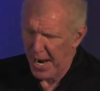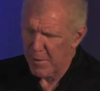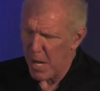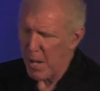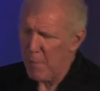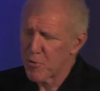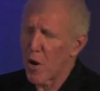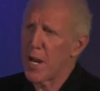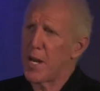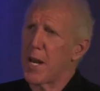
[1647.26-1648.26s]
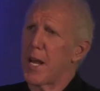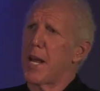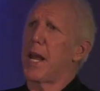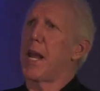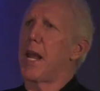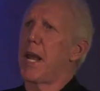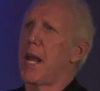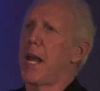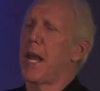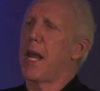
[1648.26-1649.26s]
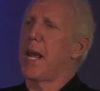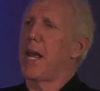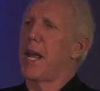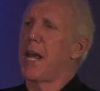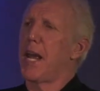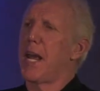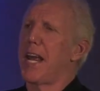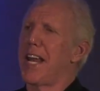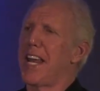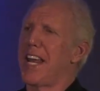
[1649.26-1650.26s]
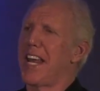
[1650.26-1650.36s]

I'm, I'm trying. Is that all you need? You just it, need that